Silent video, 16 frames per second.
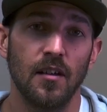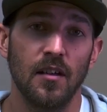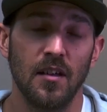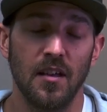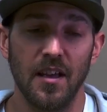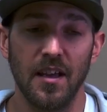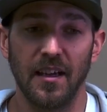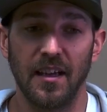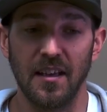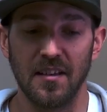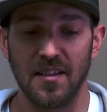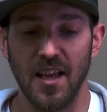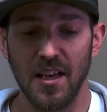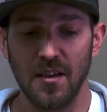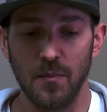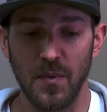It can
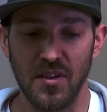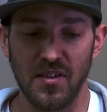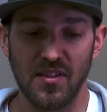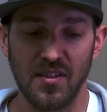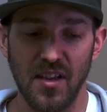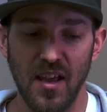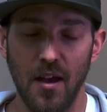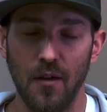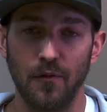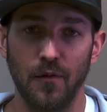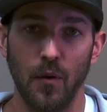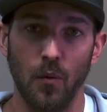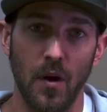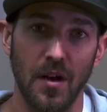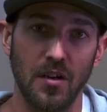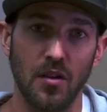tend to be stiff, and
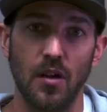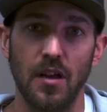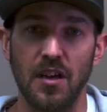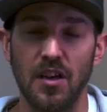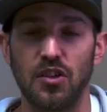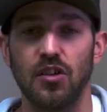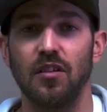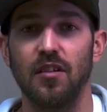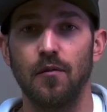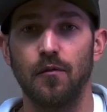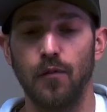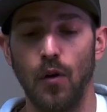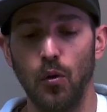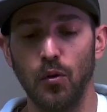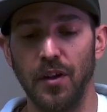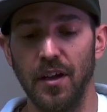when you initially
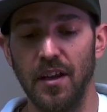fold it,